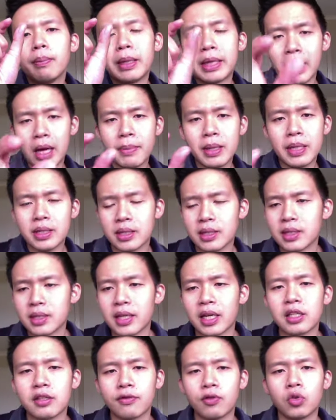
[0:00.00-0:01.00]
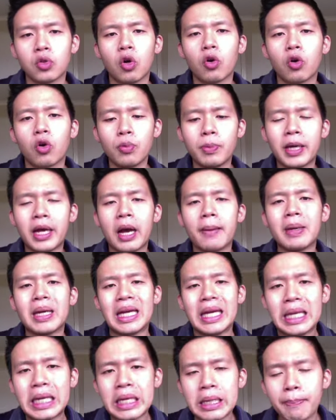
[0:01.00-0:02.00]
becoming successful or you
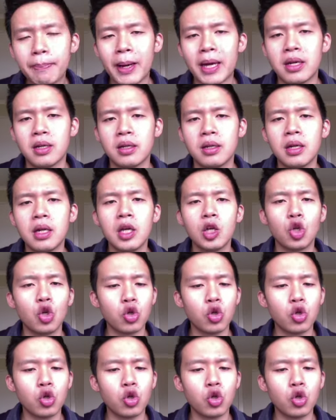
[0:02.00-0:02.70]
becoming independent,